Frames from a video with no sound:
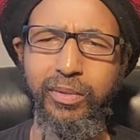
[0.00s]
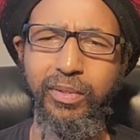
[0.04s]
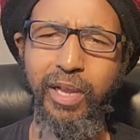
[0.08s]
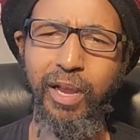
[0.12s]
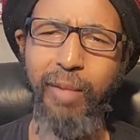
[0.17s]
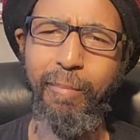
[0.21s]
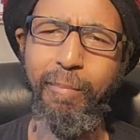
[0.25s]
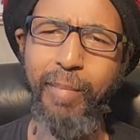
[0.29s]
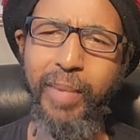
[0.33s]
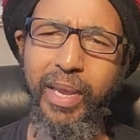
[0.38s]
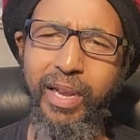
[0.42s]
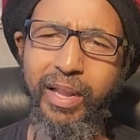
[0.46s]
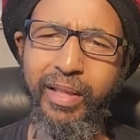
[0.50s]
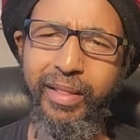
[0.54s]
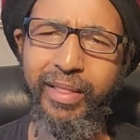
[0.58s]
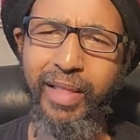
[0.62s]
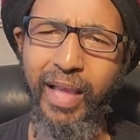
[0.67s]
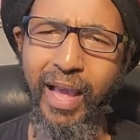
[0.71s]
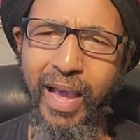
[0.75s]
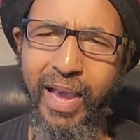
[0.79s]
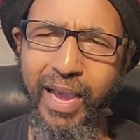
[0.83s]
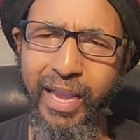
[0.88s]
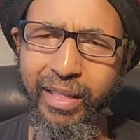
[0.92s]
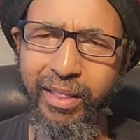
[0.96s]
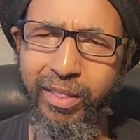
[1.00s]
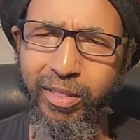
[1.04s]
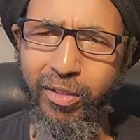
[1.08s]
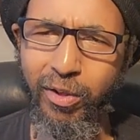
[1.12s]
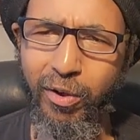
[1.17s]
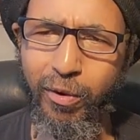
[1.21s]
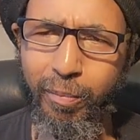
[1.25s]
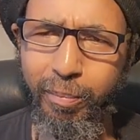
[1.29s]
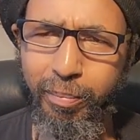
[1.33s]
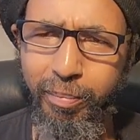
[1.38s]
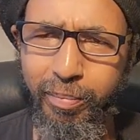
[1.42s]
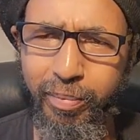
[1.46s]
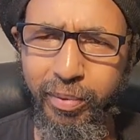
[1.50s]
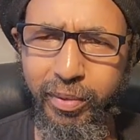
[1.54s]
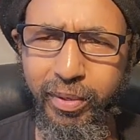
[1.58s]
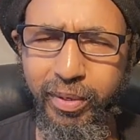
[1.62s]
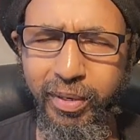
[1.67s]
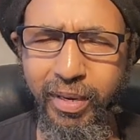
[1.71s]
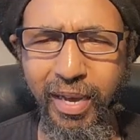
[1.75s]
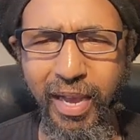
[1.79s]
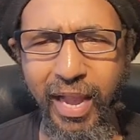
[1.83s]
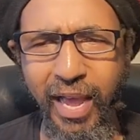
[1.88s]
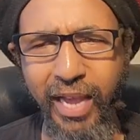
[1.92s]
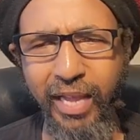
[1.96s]
that made us heights up
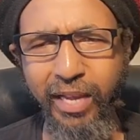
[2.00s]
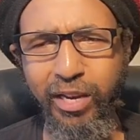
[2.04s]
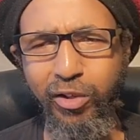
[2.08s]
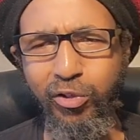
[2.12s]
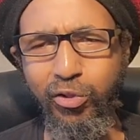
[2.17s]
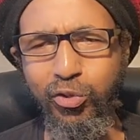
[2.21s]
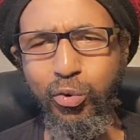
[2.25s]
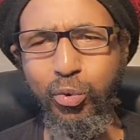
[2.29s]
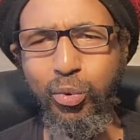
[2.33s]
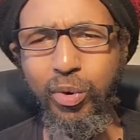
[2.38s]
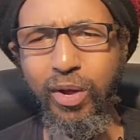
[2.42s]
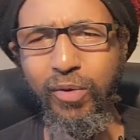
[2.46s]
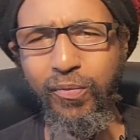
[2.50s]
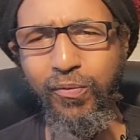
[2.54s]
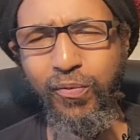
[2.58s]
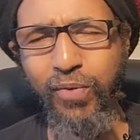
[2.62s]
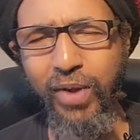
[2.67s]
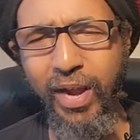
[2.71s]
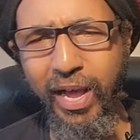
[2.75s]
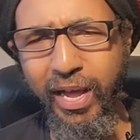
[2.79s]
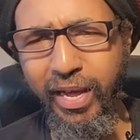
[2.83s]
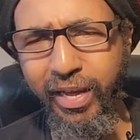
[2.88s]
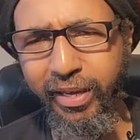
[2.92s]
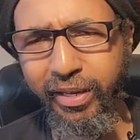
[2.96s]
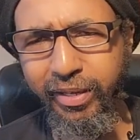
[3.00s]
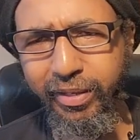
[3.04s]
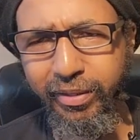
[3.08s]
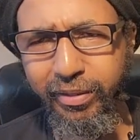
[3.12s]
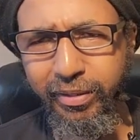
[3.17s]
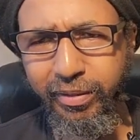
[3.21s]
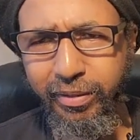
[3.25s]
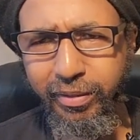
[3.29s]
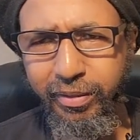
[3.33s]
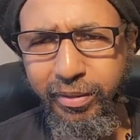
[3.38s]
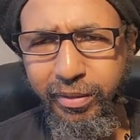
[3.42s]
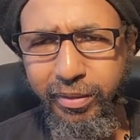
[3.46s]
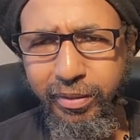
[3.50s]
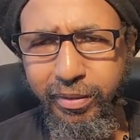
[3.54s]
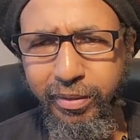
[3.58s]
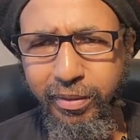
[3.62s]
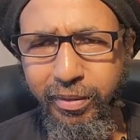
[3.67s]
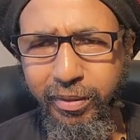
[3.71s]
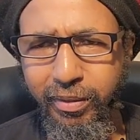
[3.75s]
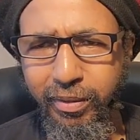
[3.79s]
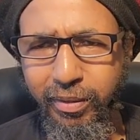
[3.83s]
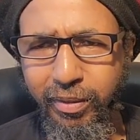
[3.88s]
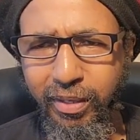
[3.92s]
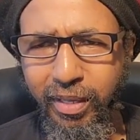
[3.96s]
the Lion of Judah flag
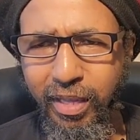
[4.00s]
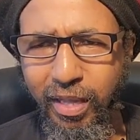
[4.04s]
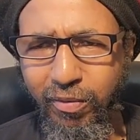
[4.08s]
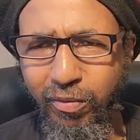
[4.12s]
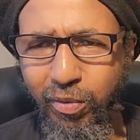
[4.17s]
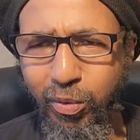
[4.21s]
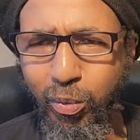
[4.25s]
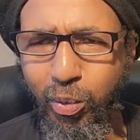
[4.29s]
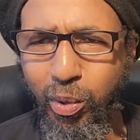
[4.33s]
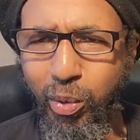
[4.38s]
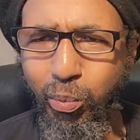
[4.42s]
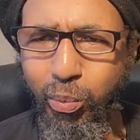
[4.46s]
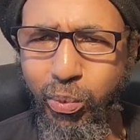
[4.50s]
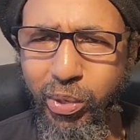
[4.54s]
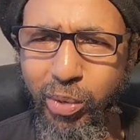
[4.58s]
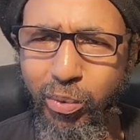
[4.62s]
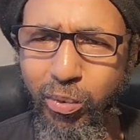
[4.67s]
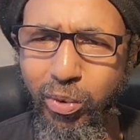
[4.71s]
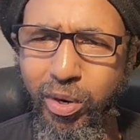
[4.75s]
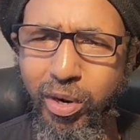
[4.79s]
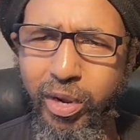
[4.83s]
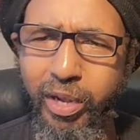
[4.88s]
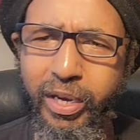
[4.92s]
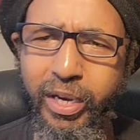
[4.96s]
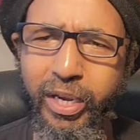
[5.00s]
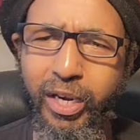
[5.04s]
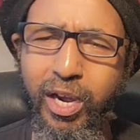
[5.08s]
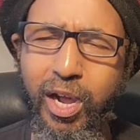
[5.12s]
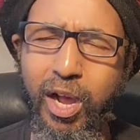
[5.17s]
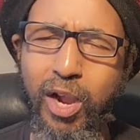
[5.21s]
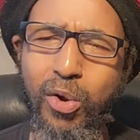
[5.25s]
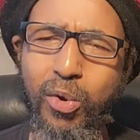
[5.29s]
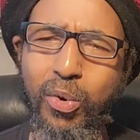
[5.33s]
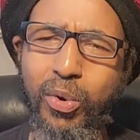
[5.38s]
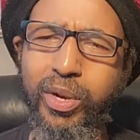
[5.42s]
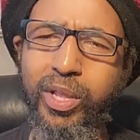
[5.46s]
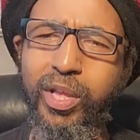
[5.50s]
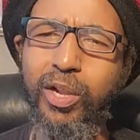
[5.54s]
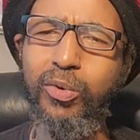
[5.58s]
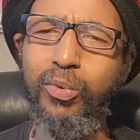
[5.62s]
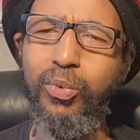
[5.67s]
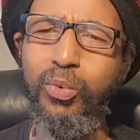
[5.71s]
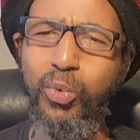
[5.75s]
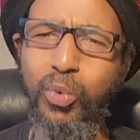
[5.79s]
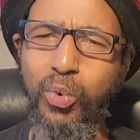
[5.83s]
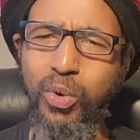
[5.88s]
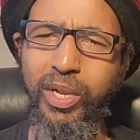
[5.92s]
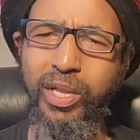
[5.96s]
even when we were under colonial
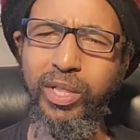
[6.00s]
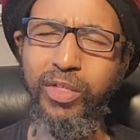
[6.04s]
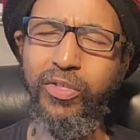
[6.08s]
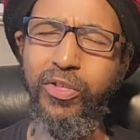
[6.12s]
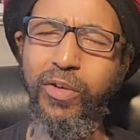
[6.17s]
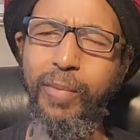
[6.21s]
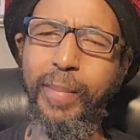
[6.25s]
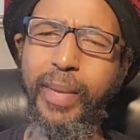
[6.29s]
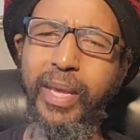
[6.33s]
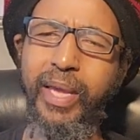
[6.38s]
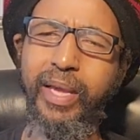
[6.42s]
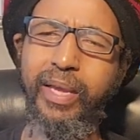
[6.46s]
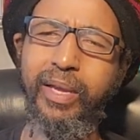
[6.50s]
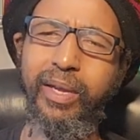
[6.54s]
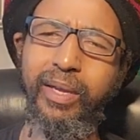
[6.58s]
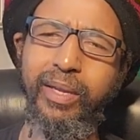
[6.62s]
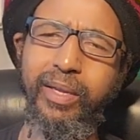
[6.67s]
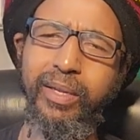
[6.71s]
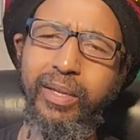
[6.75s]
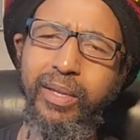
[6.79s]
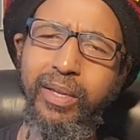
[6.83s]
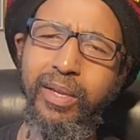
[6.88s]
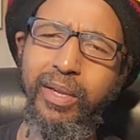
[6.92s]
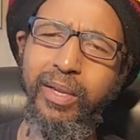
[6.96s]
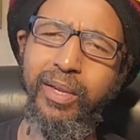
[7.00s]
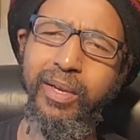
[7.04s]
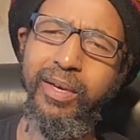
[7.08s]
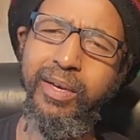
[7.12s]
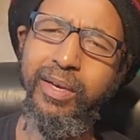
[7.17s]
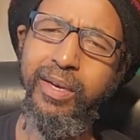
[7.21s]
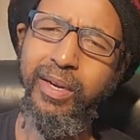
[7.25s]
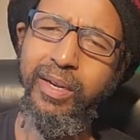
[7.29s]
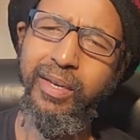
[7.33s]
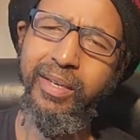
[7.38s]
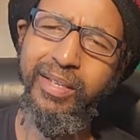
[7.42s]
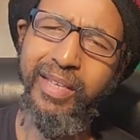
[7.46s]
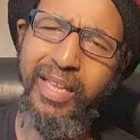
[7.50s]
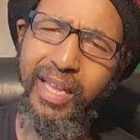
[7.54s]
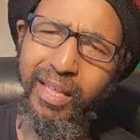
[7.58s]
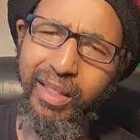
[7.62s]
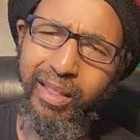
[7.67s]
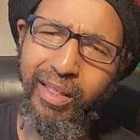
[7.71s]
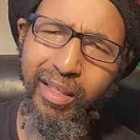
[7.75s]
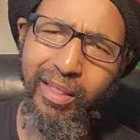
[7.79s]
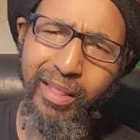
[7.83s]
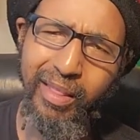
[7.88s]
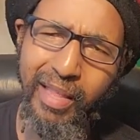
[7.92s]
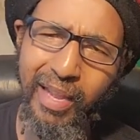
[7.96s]
rule in Jamaica.
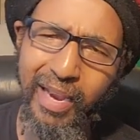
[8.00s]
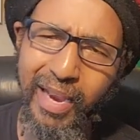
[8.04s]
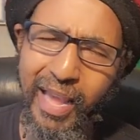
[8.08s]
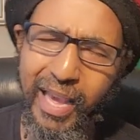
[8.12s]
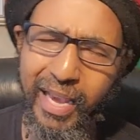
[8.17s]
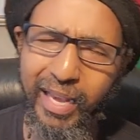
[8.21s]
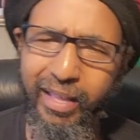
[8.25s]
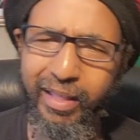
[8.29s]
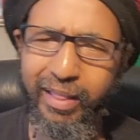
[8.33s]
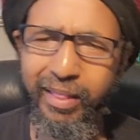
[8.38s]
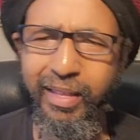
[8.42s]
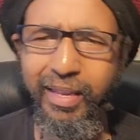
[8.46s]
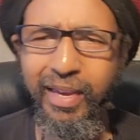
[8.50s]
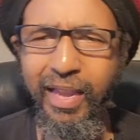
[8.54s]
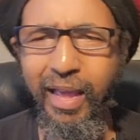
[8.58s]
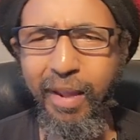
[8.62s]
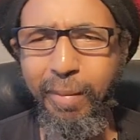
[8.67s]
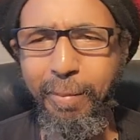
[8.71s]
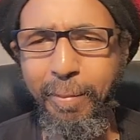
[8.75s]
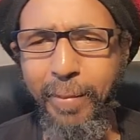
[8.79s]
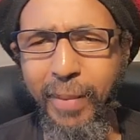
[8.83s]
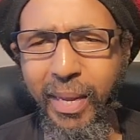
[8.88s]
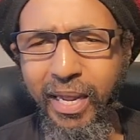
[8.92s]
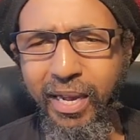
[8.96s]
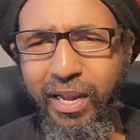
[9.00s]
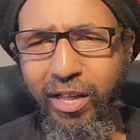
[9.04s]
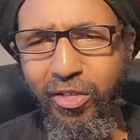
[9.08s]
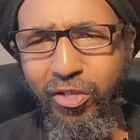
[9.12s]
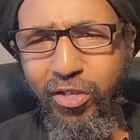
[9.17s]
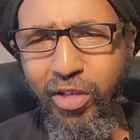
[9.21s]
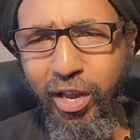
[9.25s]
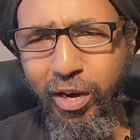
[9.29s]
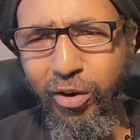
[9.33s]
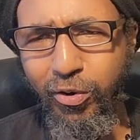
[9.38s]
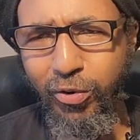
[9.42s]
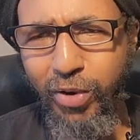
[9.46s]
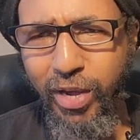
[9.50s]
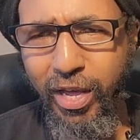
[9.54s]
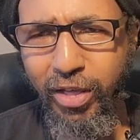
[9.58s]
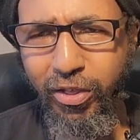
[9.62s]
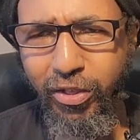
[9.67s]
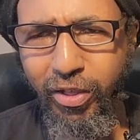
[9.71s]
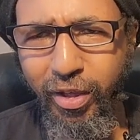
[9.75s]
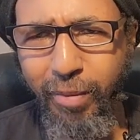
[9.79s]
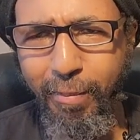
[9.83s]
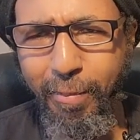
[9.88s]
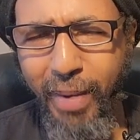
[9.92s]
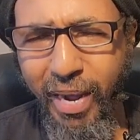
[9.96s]
This is the legacy that made a
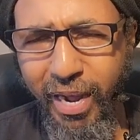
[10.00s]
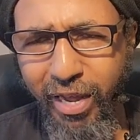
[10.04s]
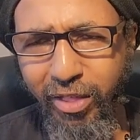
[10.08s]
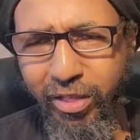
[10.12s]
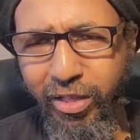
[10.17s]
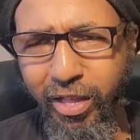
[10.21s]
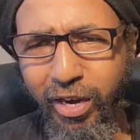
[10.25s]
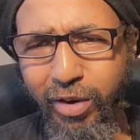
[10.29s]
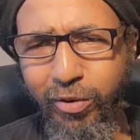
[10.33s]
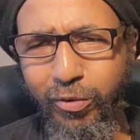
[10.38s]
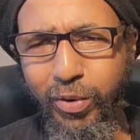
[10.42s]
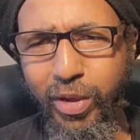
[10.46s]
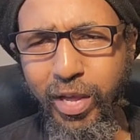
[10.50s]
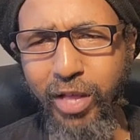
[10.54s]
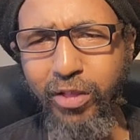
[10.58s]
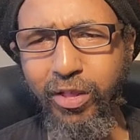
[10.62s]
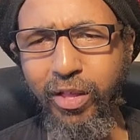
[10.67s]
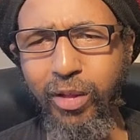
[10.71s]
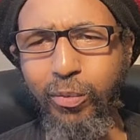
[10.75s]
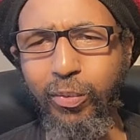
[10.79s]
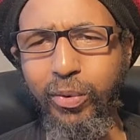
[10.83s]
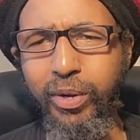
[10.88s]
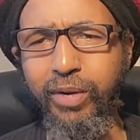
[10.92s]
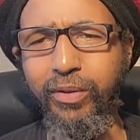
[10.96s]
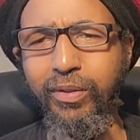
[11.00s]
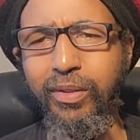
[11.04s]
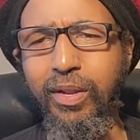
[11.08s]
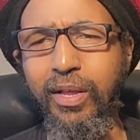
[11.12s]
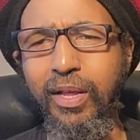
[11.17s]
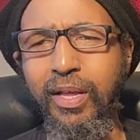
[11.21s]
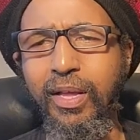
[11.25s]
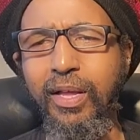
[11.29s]
generation, my generation, where